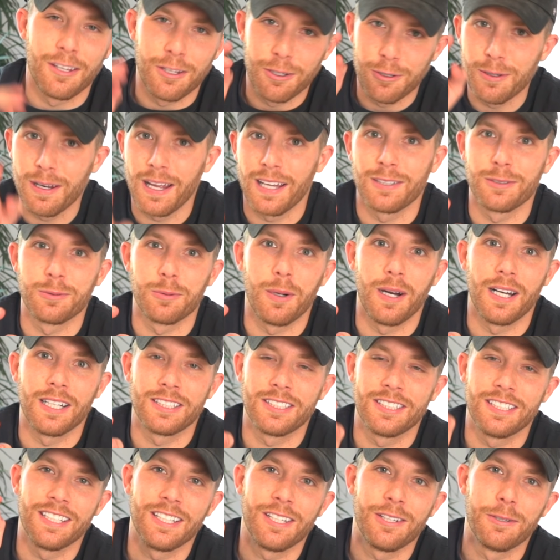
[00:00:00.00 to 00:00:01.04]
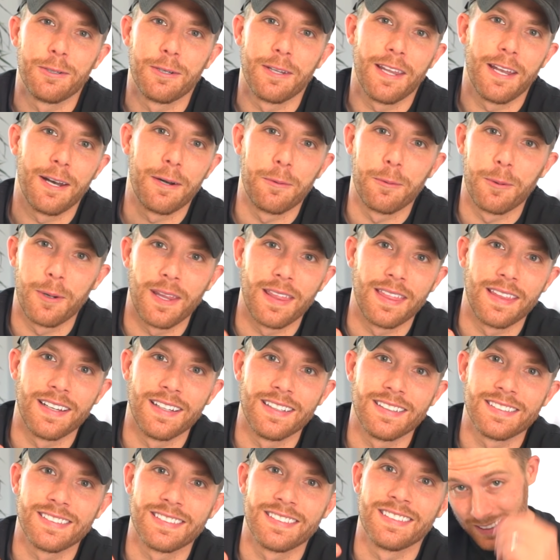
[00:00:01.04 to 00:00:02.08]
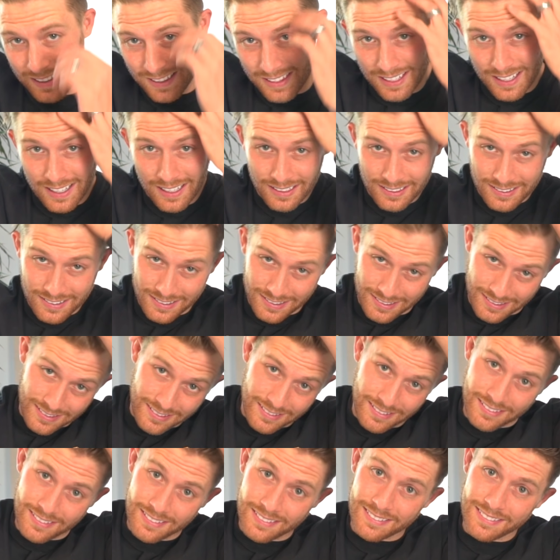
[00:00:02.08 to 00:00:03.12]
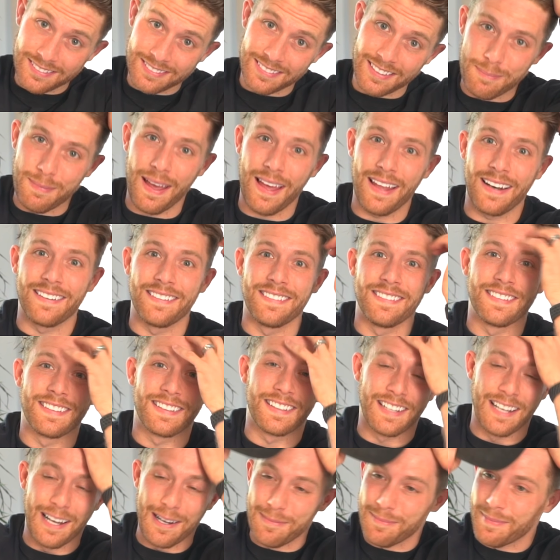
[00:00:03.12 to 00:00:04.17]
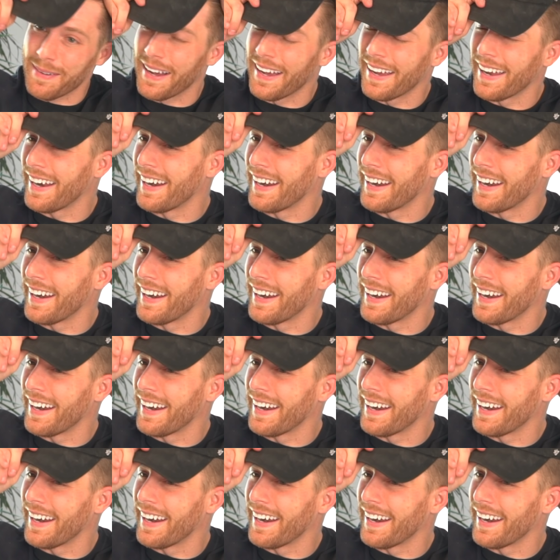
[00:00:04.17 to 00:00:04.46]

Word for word: You guys watched it, you were there with us. This. Madilyn cut my